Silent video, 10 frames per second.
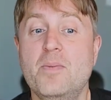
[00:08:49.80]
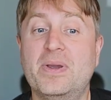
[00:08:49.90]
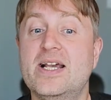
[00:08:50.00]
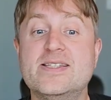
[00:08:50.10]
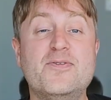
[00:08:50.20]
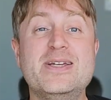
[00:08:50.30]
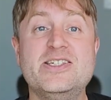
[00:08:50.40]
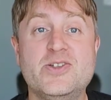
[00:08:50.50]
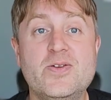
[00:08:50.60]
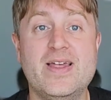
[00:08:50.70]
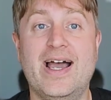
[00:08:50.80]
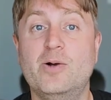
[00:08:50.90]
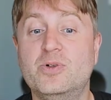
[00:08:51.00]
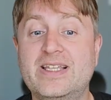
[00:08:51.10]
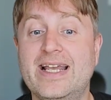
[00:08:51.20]
Because if we do
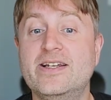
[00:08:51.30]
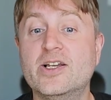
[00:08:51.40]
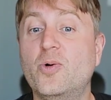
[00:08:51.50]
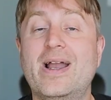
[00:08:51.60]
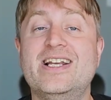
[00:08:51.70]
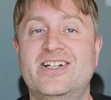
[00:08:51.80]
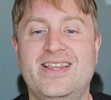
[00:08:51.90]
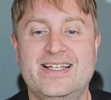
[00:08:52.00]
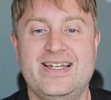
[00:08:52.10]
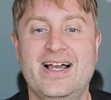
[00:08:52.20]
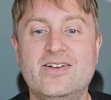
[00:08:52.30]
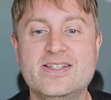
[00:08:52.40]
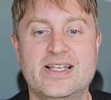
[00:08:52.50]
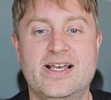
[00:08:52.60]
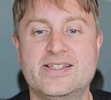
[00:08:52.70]
that, we'll get an equation that
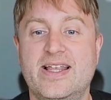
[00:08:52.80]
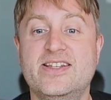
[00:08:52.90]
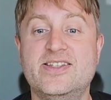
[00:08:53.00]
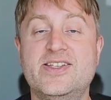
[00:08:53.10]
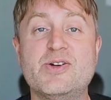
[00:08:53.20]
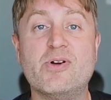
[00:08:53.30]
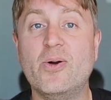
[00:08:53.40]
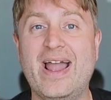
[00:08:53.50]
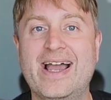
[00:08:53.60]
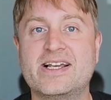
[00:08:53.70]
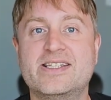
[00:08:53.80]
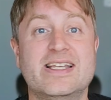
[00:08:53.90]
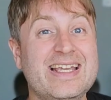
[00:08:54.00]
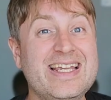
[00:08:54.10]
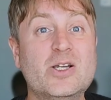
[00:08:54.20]
tells us that
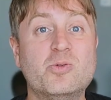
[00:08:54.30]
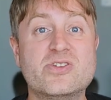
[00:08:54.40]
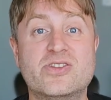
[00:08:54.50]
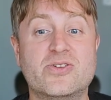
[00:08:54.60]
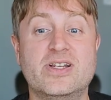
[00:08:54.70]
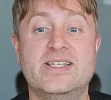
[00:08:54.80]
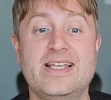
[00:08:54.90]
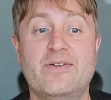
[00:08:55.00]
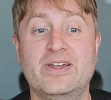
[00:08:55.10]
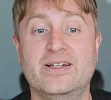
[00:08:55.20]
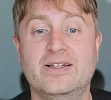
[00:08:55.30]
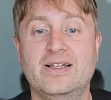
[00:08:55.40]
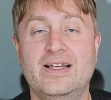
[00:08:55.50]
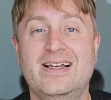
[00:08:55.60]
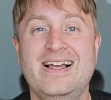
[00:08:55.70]
0x equals 37.
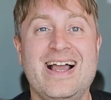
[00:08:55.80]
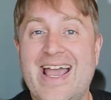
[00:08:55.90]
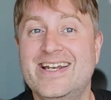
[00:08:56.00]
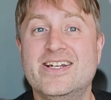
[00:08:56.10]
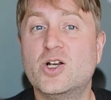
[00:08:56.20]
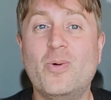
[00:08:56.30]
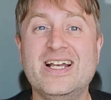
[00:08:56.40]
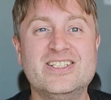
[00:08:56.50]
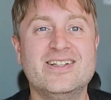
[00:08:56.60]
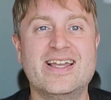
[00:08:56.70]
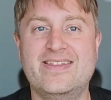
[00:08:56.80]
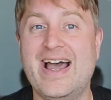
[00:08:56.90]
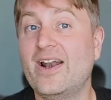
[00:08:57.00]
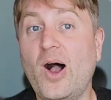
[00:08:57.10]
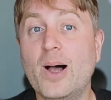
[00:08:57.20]
And an equation like
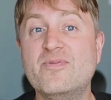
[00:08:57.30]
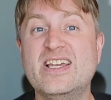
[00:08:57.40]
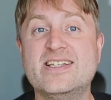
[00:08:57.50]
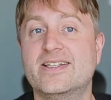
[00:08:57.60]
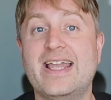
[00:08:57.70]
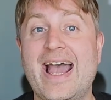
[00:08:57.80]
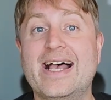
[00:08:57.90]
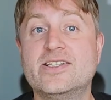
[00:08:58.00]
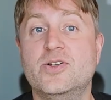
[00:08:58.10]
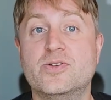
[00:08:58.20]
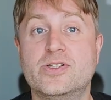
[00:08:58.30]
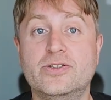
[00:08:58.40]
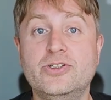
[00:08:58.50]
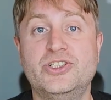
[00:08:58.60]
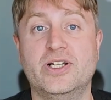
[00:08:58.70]
that obviously has no
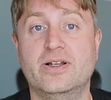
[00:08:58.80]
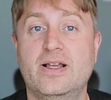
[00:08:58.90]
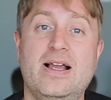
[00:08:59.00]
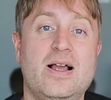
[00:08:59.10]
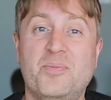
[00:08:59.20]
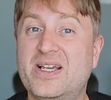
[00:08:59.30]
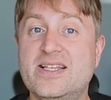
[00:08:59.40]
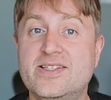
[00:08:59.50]
solution, because